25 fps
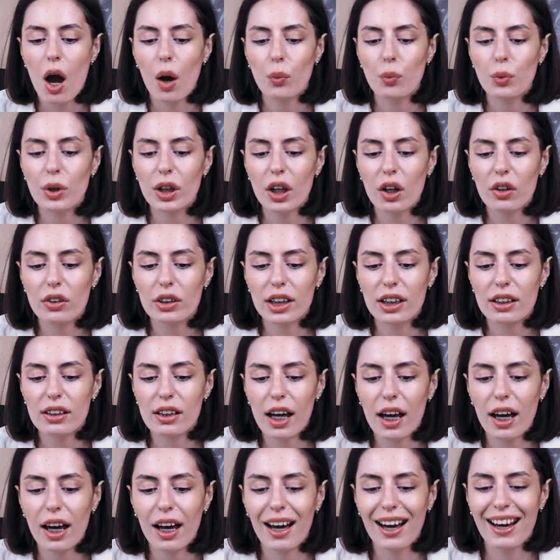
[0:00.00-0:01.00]
We don't need
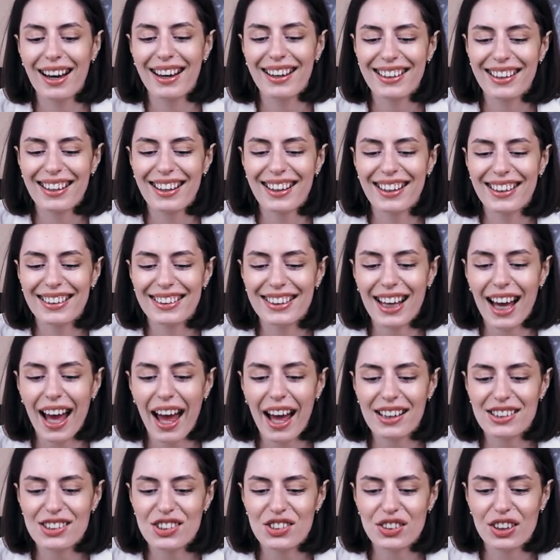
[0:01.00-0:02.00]
that.
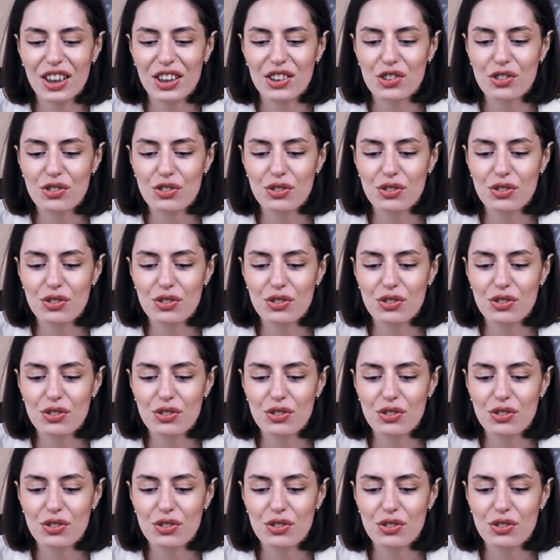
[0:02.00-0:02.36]
That's not